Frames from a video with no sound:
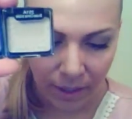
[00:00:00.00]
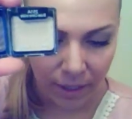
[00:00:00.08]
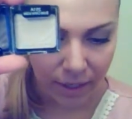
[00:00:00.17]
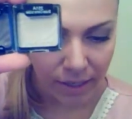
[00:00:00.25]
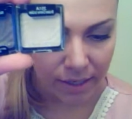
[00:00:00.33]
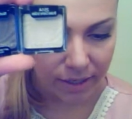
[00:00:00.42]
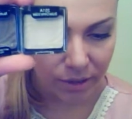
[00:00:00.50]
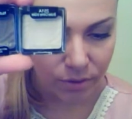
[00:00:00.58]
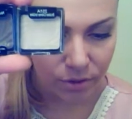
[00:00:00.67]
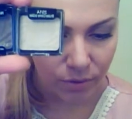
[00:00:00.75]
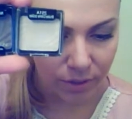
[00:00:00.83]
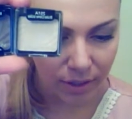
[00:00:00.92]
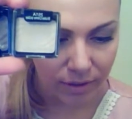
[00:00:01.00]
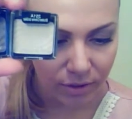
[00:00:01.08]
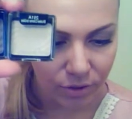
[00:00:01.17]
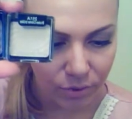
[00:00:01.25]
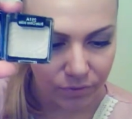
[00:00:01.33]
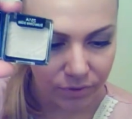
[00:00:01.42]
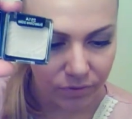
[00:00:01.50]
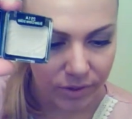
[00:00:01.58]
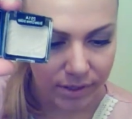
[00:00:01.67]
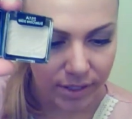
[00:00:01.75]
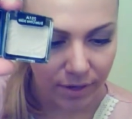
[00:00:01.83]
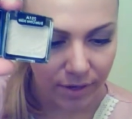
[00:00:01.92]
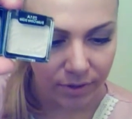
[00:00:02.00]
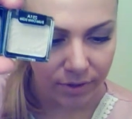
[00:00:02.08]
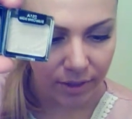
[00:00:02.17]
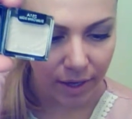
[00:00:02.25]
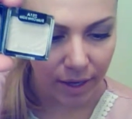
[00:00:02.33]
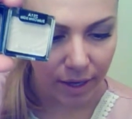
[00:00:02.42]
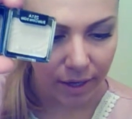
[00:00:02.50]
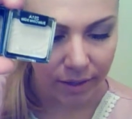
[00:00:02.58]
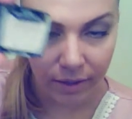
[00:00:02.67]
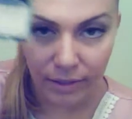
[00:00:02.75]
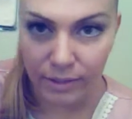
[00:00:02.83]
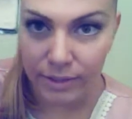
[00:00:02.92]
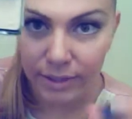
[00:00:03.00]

And I also got the 257A in